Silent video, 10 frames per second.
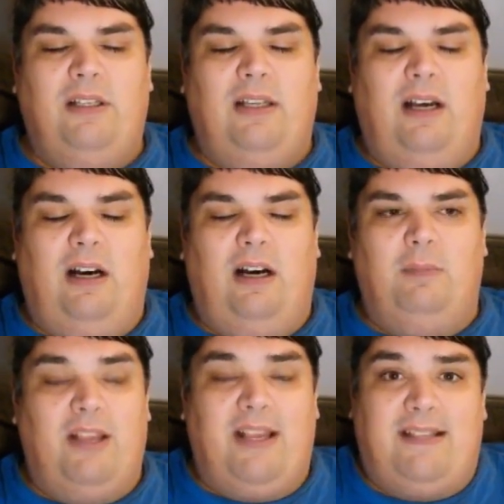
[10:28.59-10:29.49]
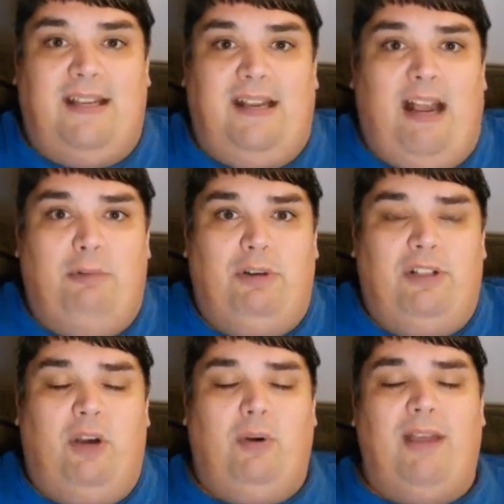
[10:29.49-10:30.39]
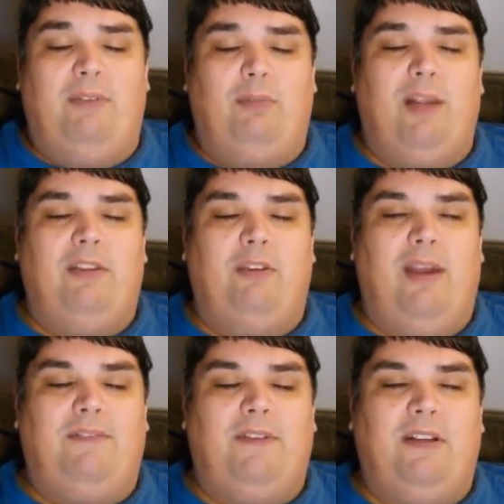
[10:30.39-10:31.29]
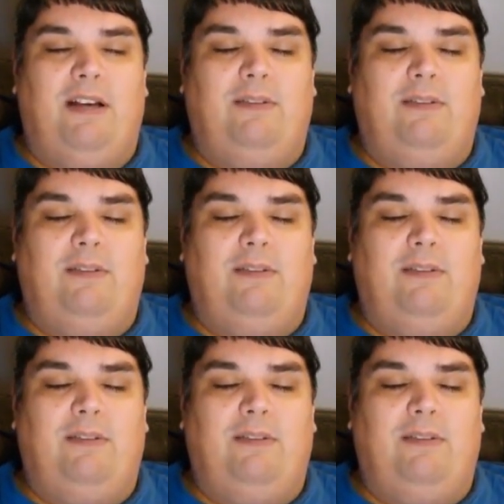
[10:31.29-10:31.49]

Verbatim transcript: Um, like I said, I wouldn't know. I haven't read the graphic novel.